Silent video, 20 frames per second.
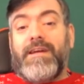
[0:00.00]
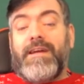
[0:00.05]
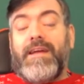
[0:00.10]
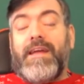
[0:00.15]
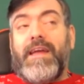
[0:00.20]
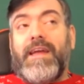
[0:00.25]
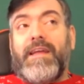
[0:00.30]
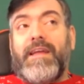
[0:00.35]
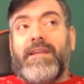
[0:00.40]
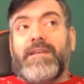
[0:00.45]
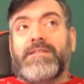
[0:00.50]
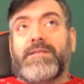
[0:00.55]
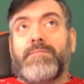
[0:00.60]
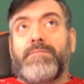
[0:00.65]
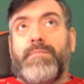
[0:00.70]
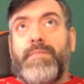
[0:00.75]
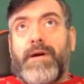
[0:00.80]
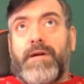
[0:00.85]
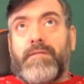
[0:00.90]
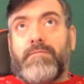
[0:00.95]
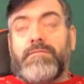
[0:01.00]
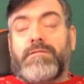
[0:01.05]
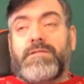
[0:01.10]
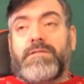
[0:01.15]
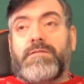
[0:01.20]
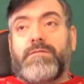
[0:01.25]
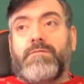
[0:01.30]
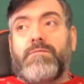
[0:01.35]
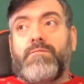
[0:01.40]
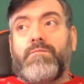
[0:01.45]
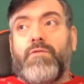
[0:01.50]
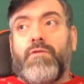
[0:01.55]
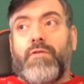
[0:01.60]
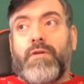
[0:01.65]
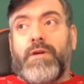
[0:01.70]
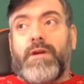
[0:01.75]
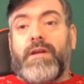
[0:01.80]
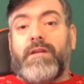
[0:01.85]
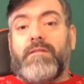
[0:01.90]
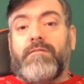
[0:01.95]
It is about
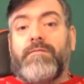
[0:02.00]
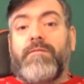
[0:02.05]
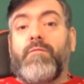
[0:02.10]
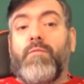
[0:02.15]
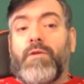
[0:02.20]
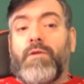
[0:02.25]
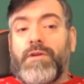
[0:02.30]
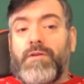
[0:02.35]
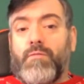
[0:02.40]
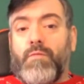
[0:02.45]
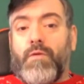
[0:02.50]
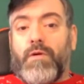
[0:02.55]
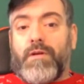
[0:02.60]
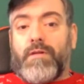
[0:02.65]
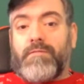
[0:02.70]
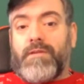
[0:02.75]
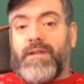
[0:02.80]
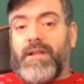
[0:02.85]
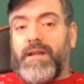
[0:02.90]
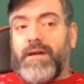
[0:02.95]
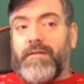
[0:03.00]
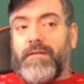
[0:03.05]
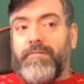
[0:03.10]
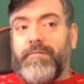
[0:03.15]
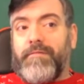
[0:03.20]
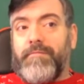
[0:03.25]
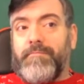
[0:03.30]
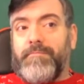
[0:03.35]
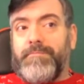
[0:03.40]
working for what you want out of life,